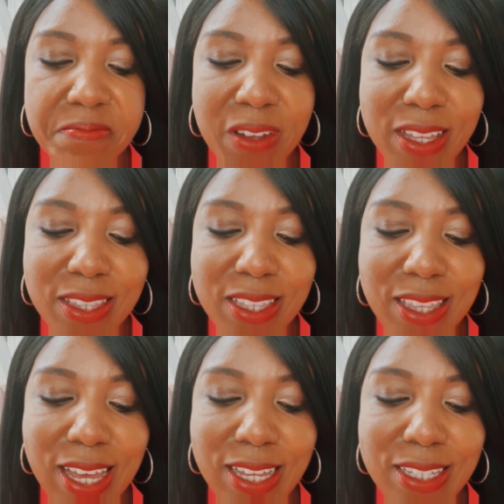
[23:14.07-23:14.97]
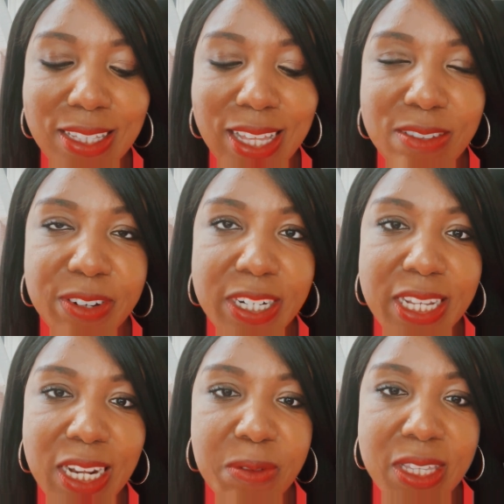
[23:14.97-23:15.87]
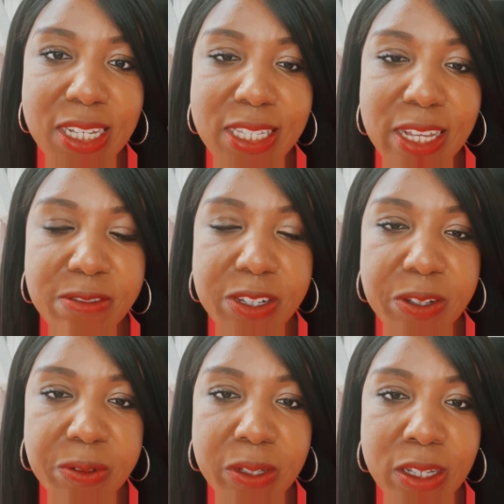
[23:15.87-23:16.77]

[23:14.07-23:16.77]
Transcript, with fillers: I think that that's very telling within itself too.